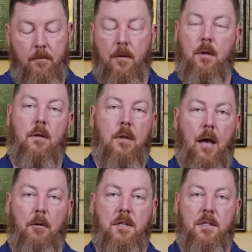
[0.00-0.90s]
Now we
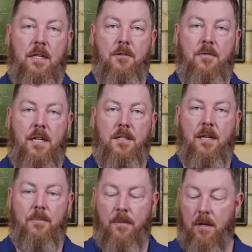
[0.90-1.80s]
just need to fix it
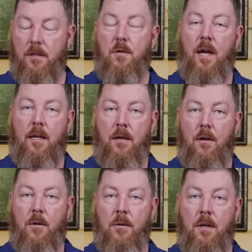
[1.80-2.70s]
so I can
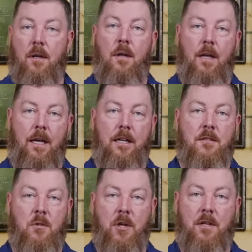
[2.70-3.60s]
go and get some
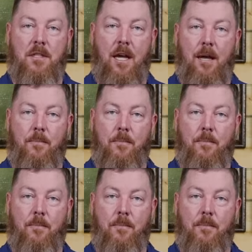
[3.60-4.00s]
trigger time